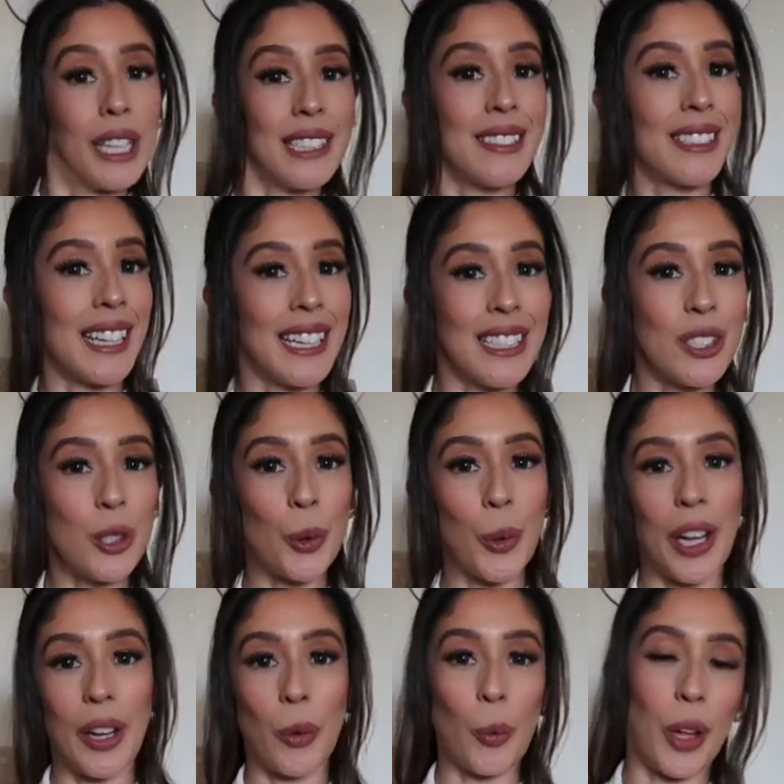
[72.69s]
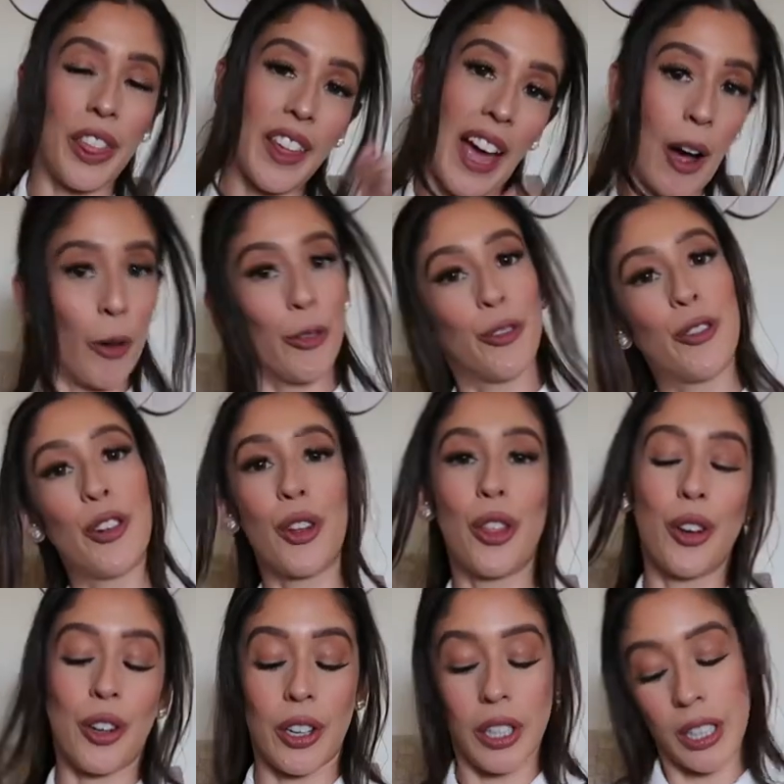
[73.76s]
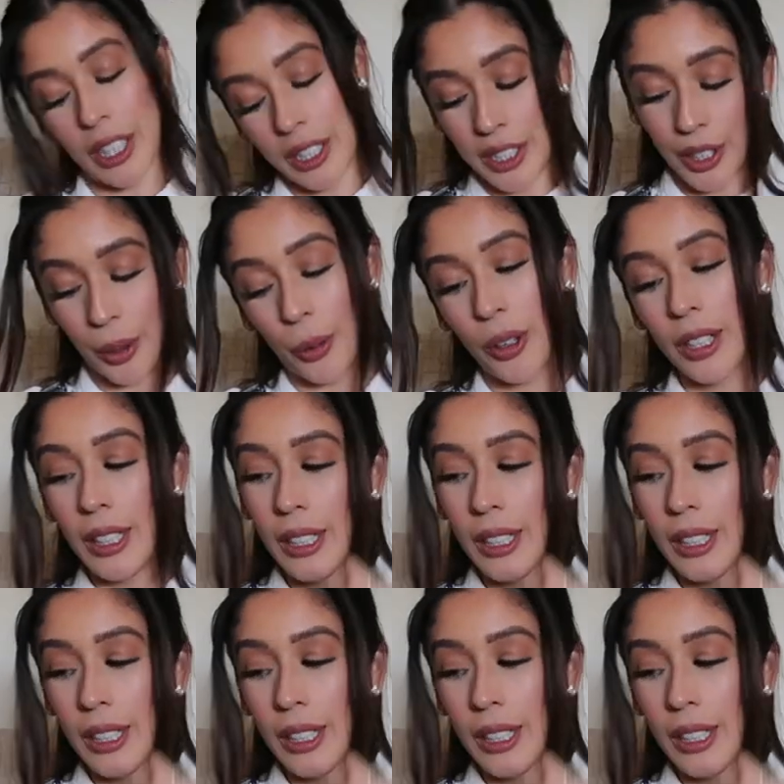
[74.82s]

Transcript: let's get into it without further ado.